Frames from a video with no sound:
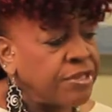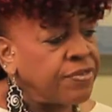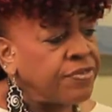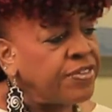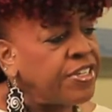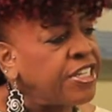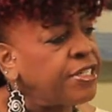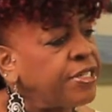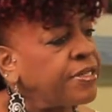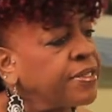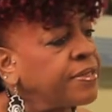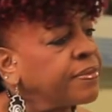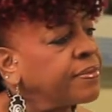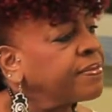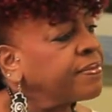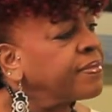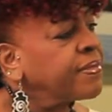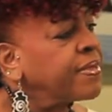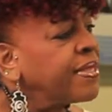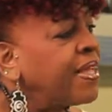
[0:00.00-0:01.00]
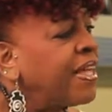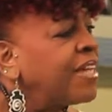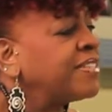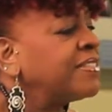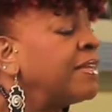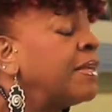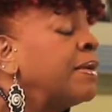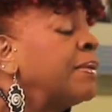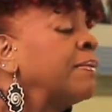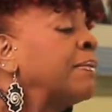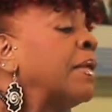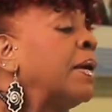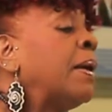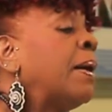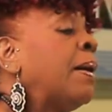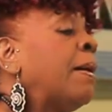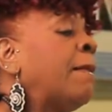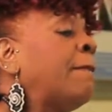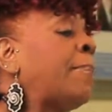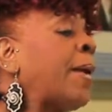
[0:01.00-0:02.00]
so funny? I said,
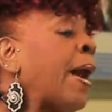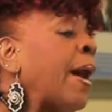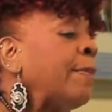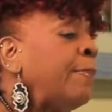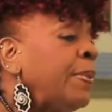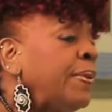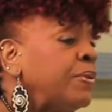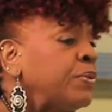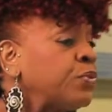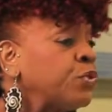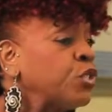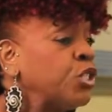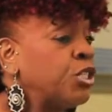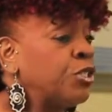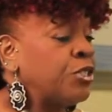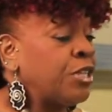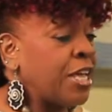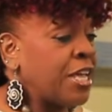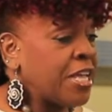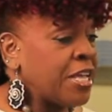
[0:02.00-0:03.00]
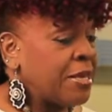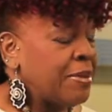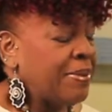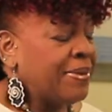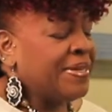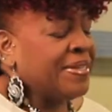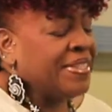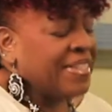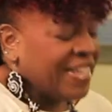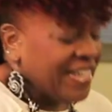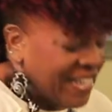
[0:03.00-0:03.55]
Papa's real name